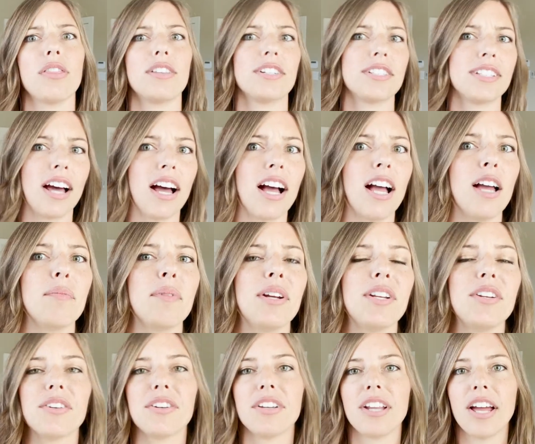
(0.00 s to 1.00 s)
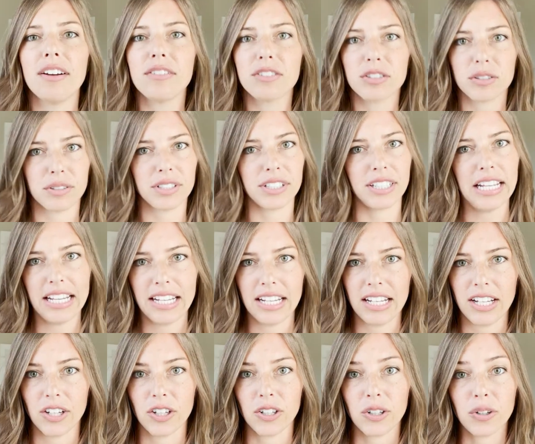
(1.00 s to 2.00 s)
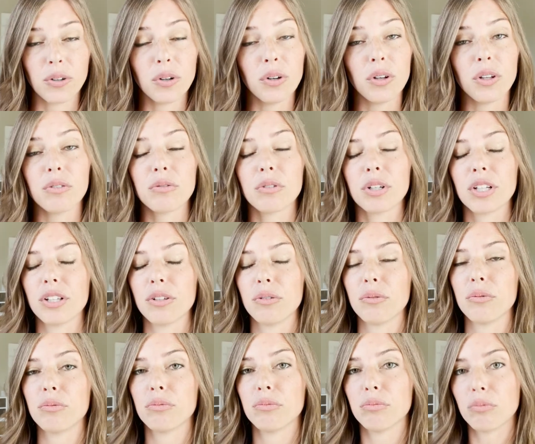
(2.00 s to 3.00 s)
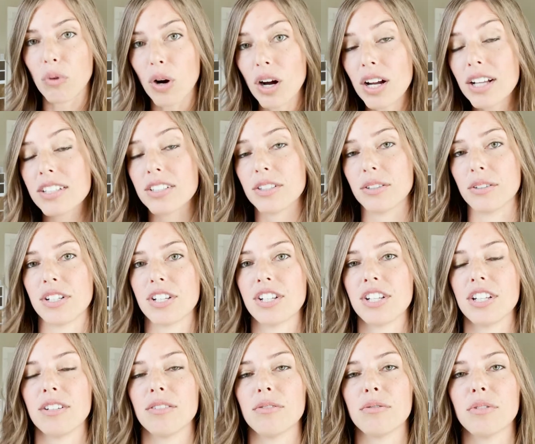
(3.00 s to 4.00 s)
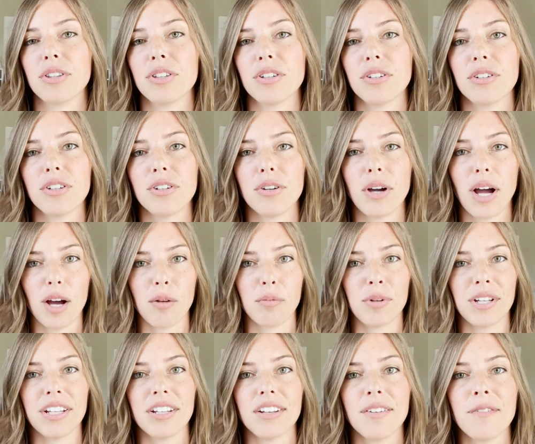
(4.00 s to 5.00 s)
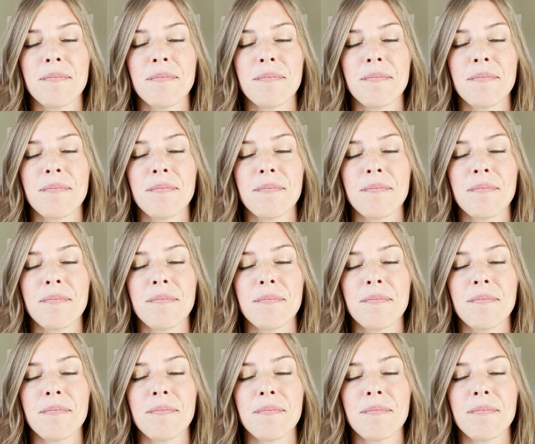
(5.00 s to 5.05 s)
the time and you're never really hitting your goal of what you want to achieve with your new habit,